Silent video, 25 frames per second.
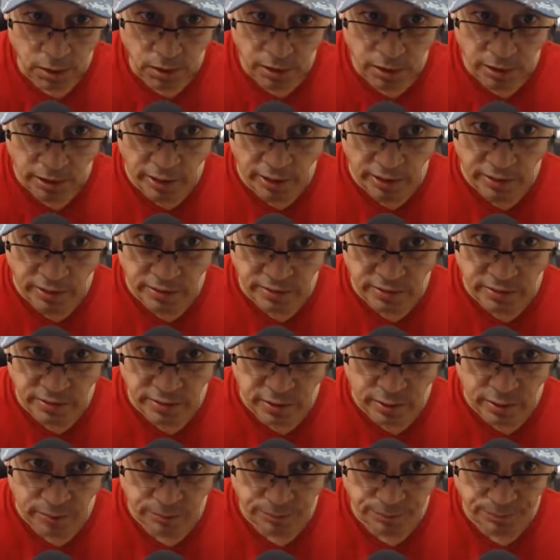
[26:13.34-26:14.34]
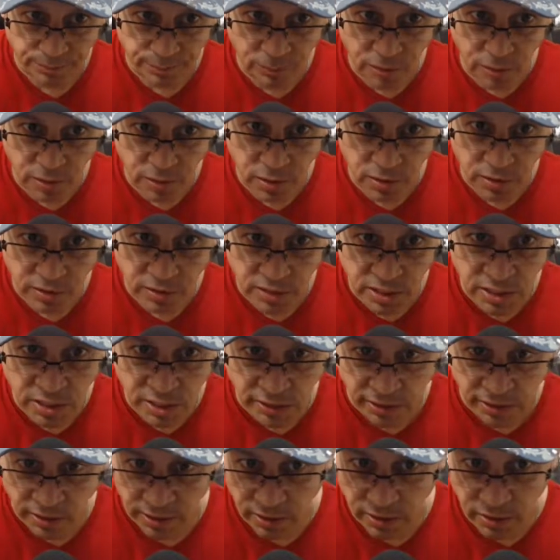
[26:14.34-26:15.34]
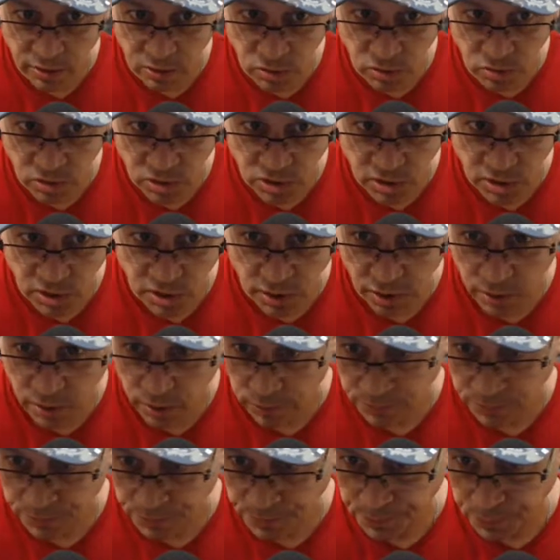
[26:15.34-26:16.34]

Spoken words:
Yes. Zealand, New Zealand.